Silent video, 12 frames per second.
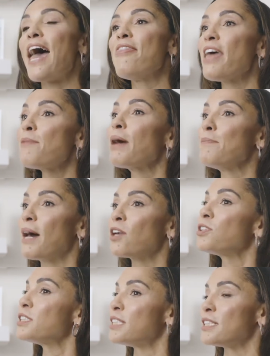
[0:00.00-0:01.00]
And then my
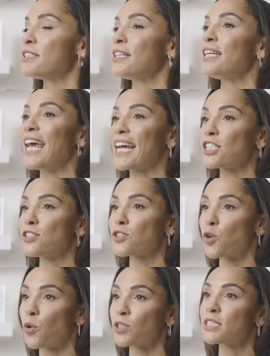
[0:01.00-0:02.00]
medical assistant
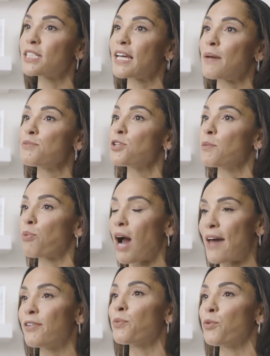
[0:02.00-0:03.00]
escorts them to the
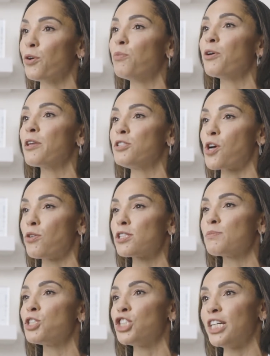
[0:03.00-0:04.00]
private room where the
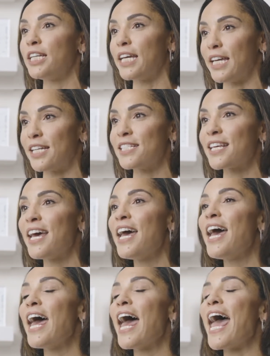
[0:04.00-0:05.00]
dose machine is,
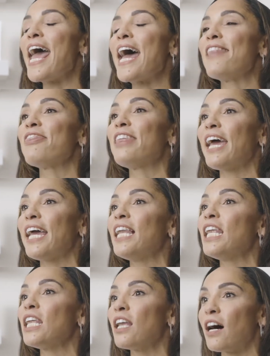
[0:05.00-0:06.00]
and they
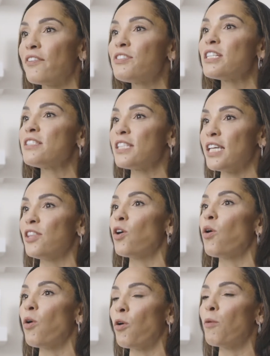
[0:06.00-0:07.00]
love to see the
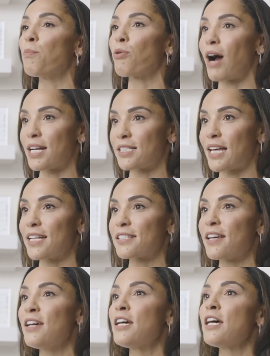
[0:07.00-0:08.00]
whole
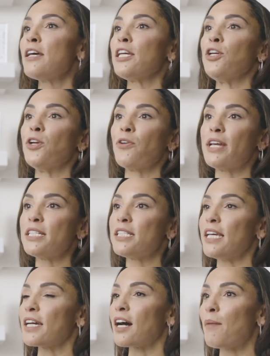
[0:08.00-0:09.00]
process. You know, they
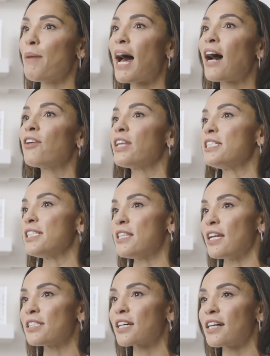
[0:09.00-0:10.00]
see it come out, they see
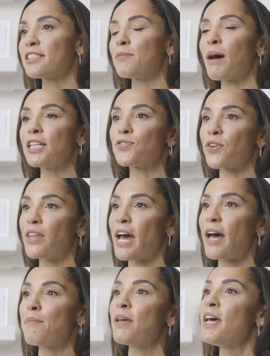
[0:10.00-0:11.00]
that it's customized for
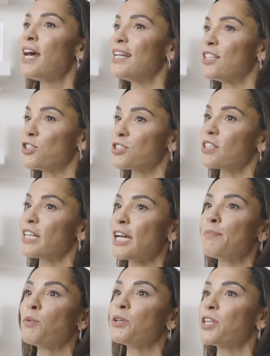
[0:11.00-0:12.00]
them, and that there's a
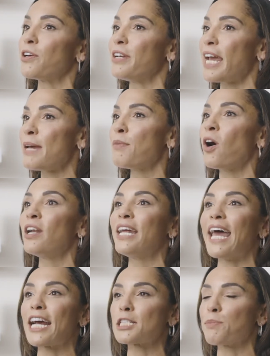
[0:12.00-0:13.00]
label with their name on
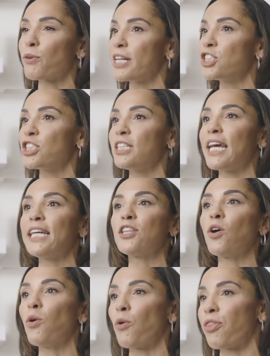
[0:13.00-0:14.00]
it, expiration date,
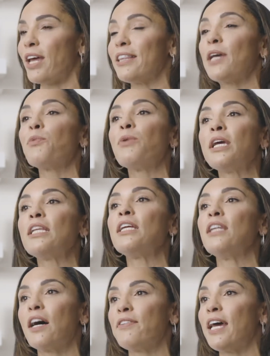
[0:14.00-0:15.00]
the whole thing. They really
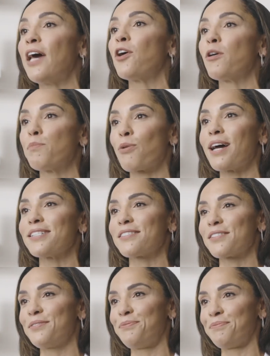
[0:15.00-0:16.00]
love it and are
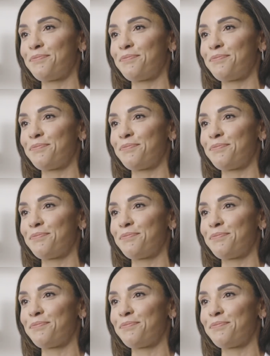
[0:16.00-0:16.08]
impressed.